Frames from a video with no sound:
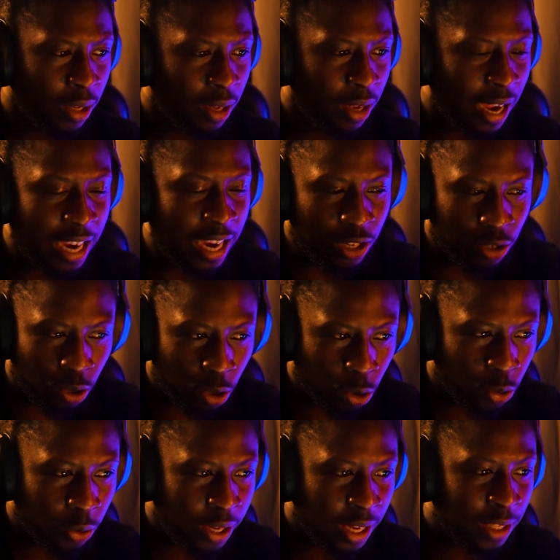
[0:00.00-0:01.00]
I
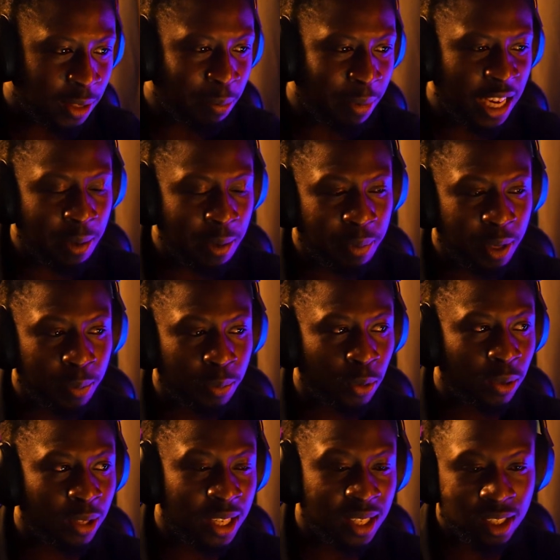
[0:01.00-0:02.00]
know that many people
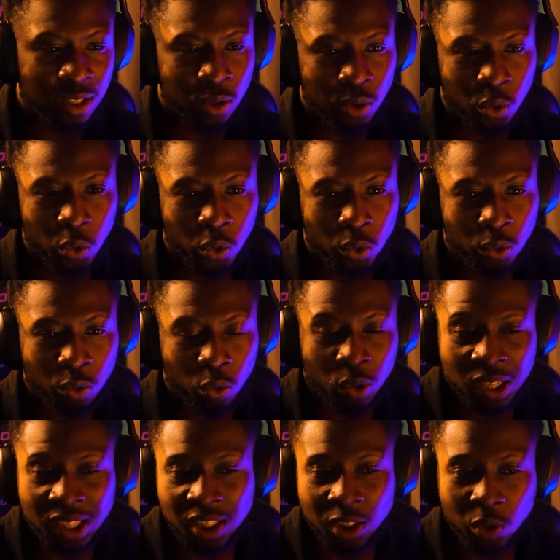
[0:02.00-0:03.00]
will listen
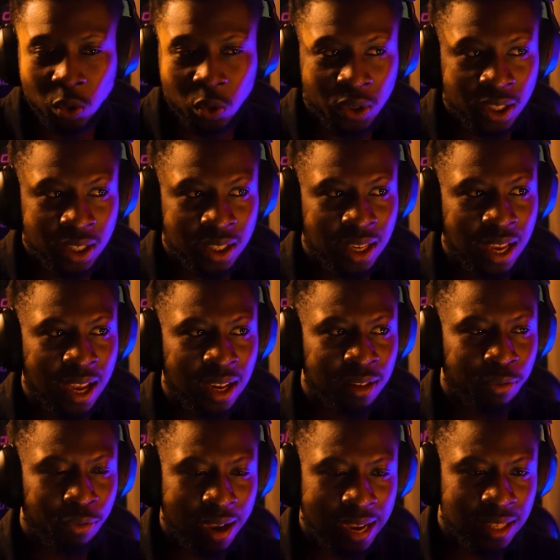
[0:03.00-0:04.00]
to these and
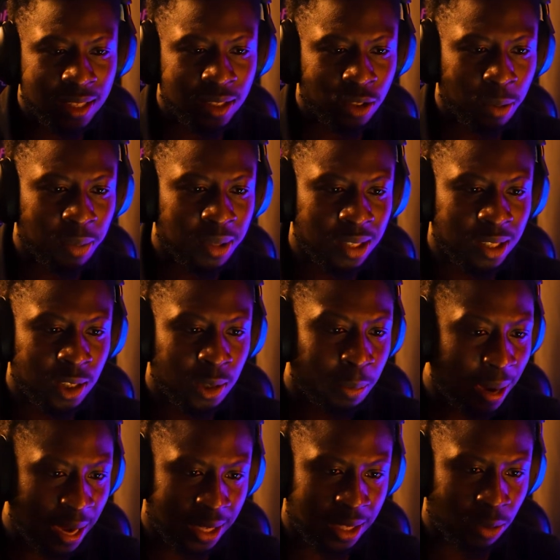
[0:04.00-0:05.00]
find something
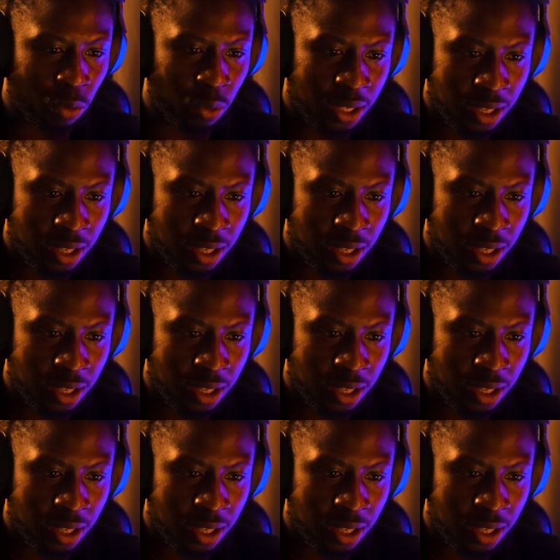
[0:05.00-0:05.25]
sparking within